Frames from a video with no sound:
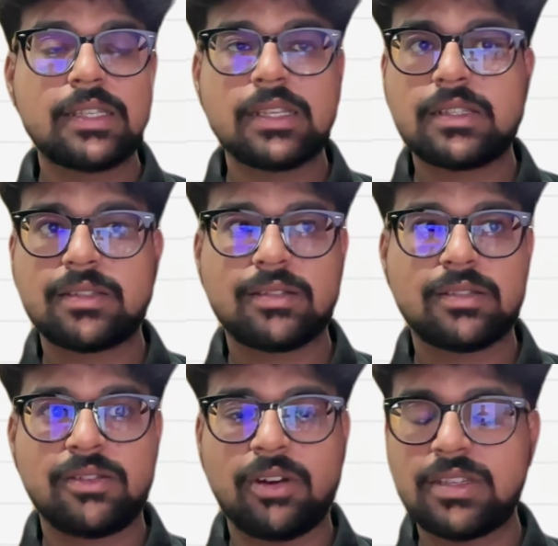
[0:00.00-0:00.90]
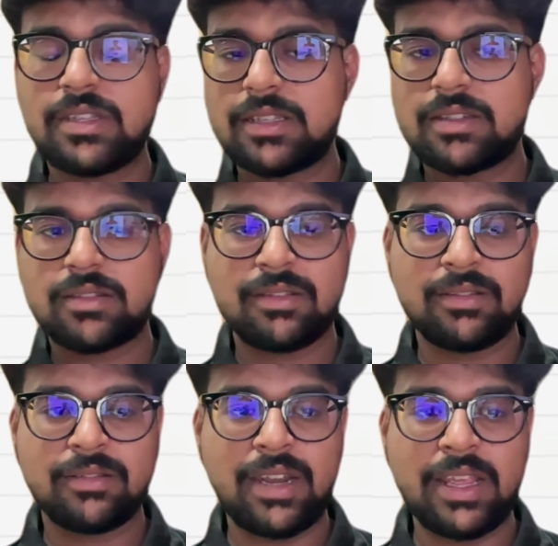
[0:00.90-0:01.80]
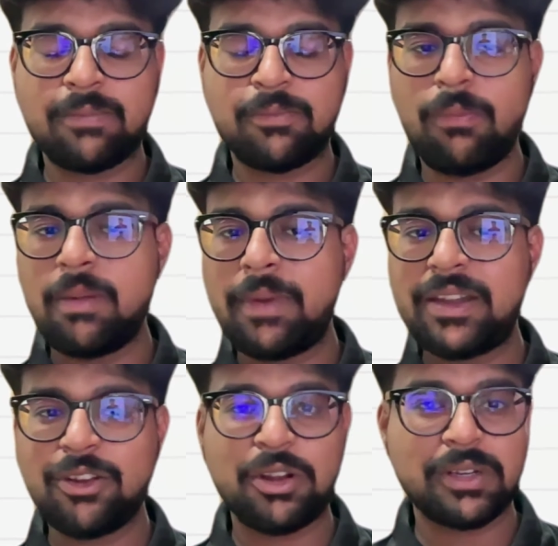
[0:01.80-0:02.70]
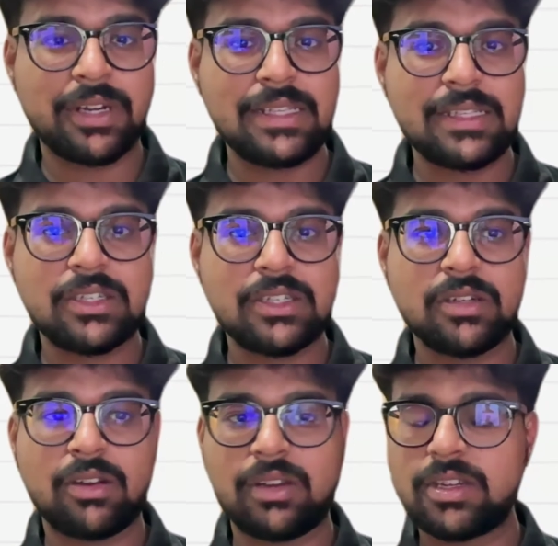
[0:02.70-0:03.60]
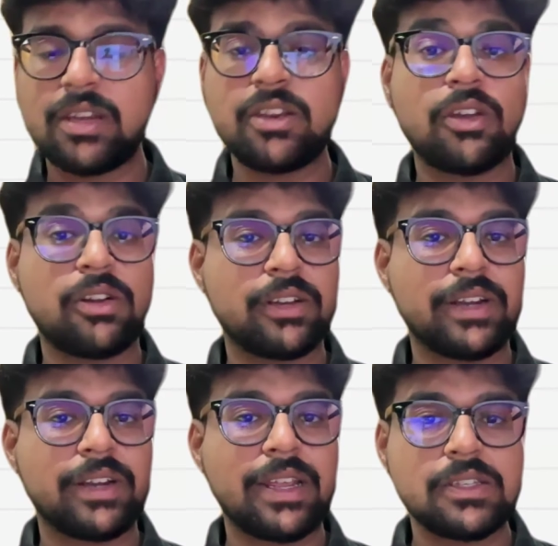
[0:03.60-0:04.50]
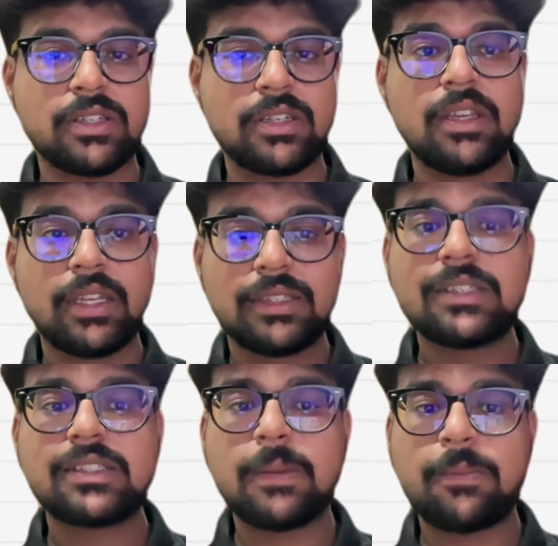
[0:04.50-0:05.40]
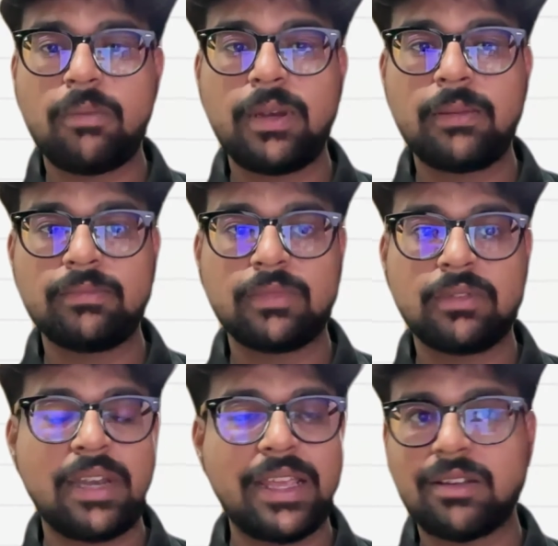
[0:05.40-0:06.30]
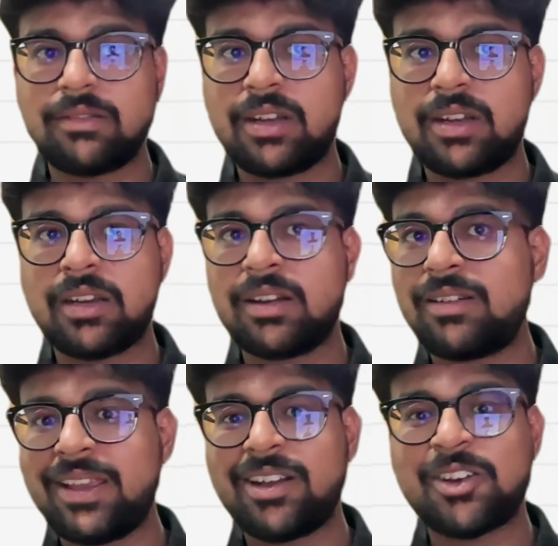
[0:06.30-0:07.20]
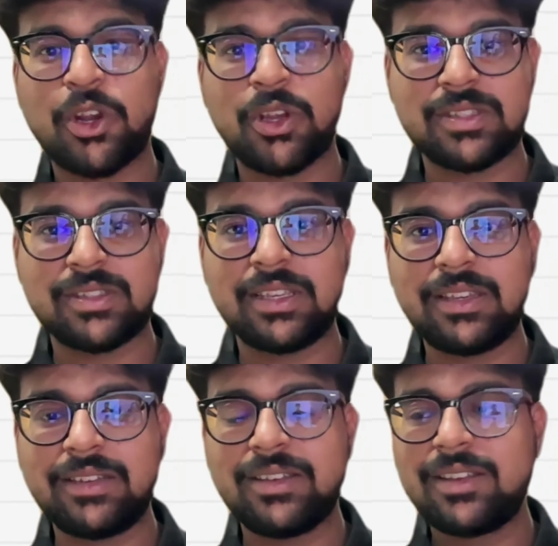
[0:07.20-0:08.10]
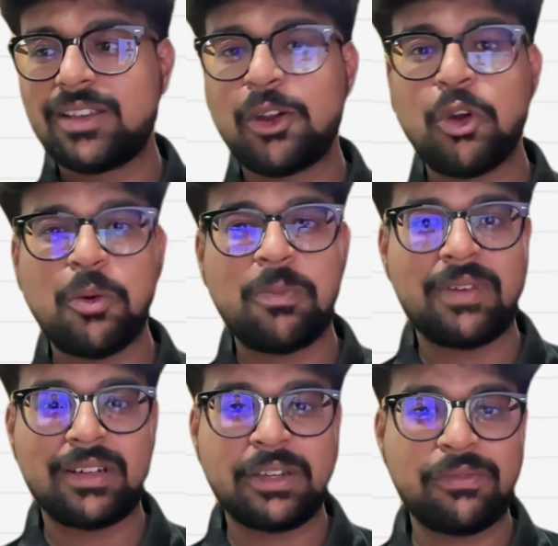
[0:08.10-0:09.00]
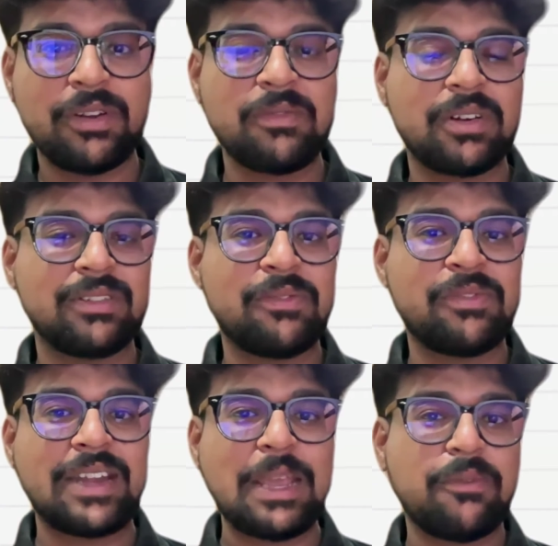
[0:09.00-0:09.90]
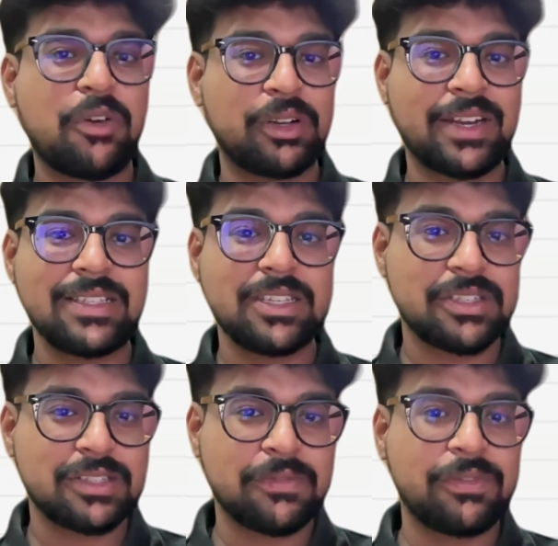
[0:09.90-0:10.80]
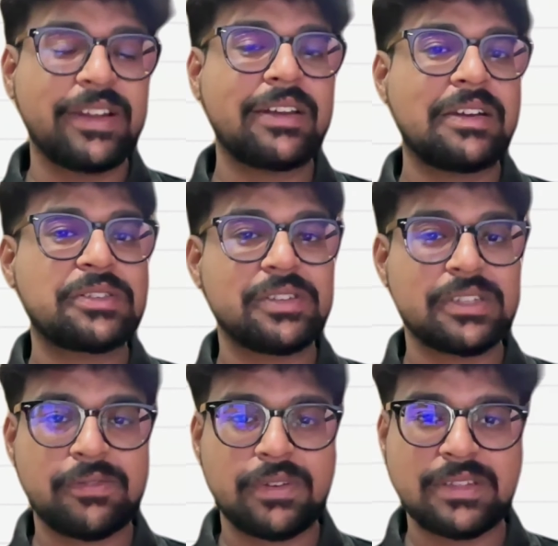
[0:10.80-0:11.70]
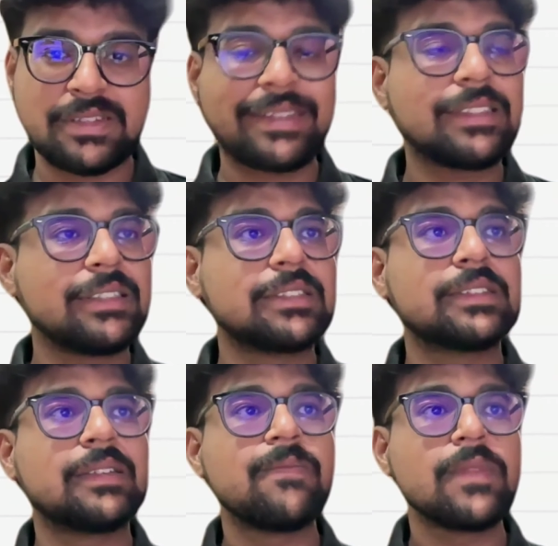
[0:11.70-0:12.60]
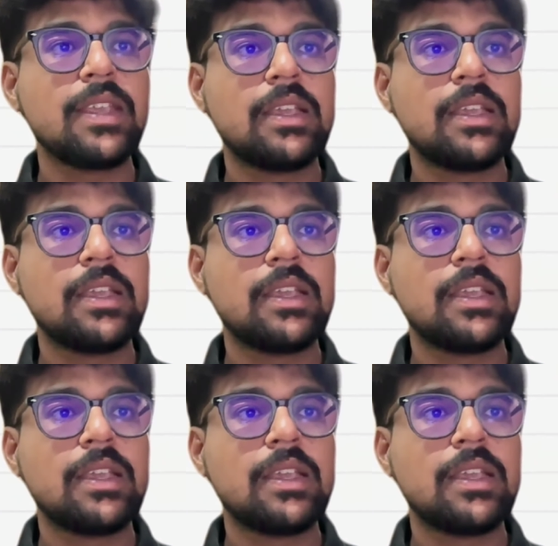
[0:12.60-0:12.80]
this is not just like problem at your organization or Ishan your organization. This is a problem like across the globe, different type of organizations, different industries, different sectors.